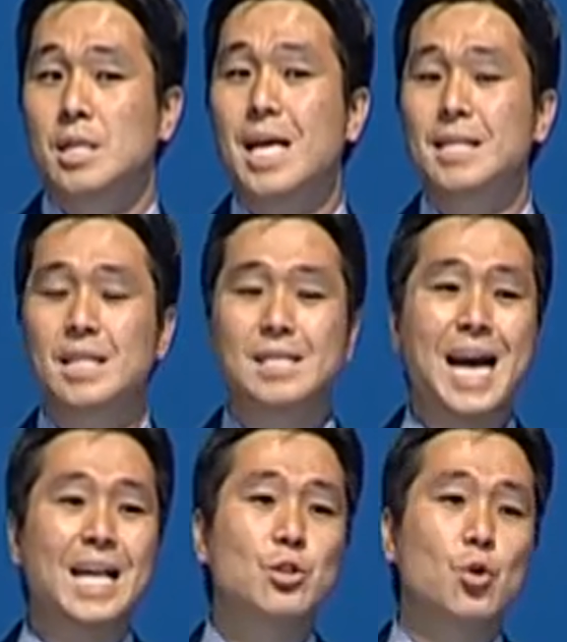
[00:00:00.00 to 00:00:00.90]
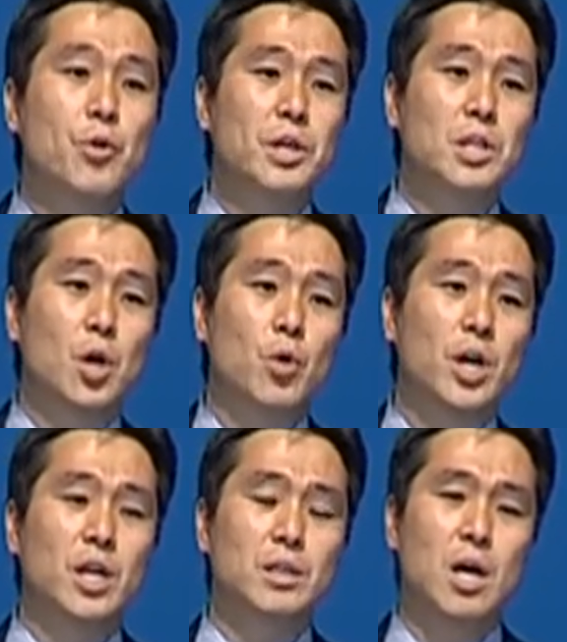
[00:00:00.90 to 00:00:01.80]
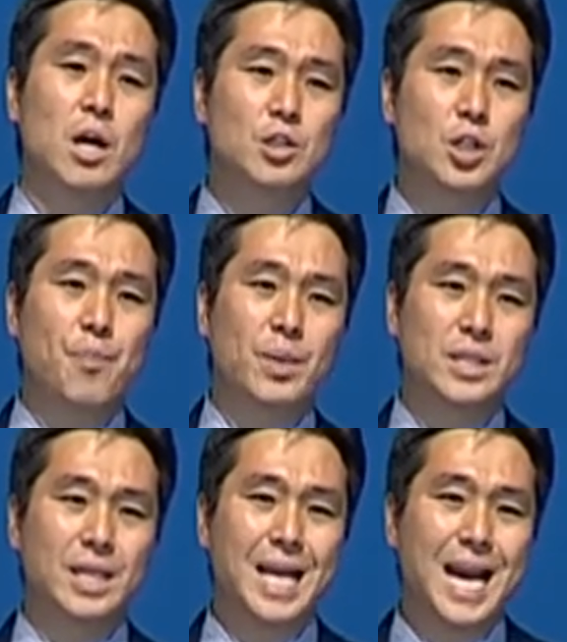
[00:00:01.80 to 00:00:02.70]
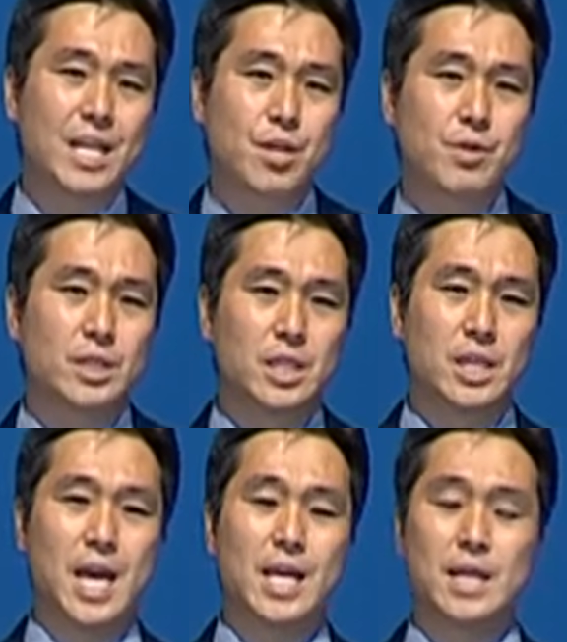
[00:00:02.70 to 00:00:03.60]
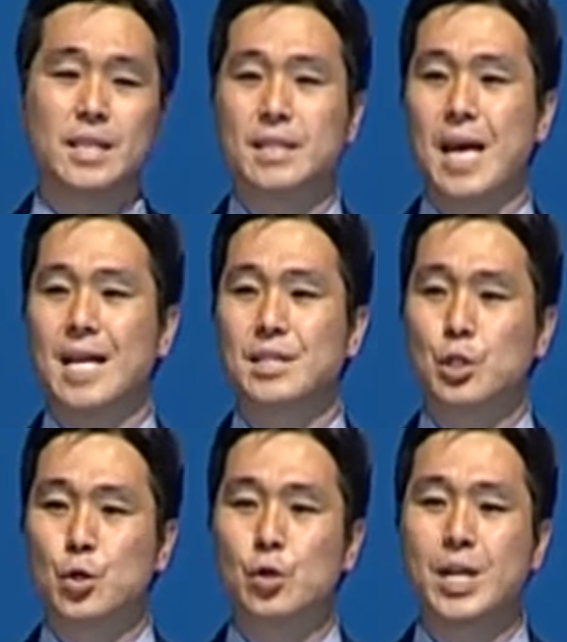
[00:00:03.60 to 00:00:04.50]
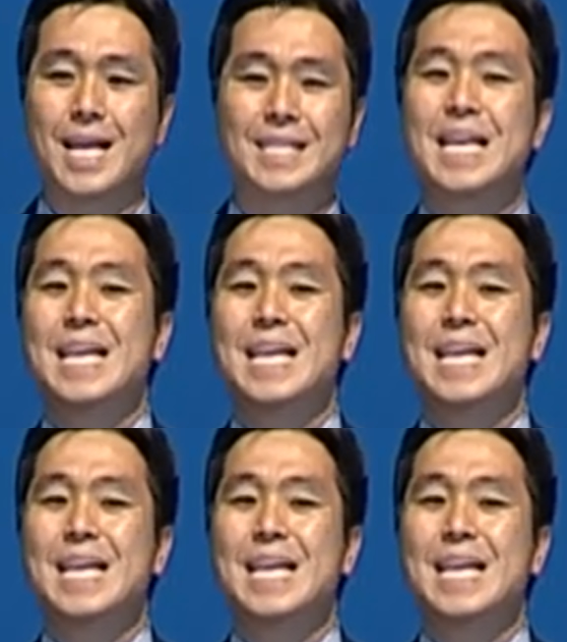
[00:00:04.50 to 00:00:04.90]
Yes, not knowing the word 100% accurately is as good as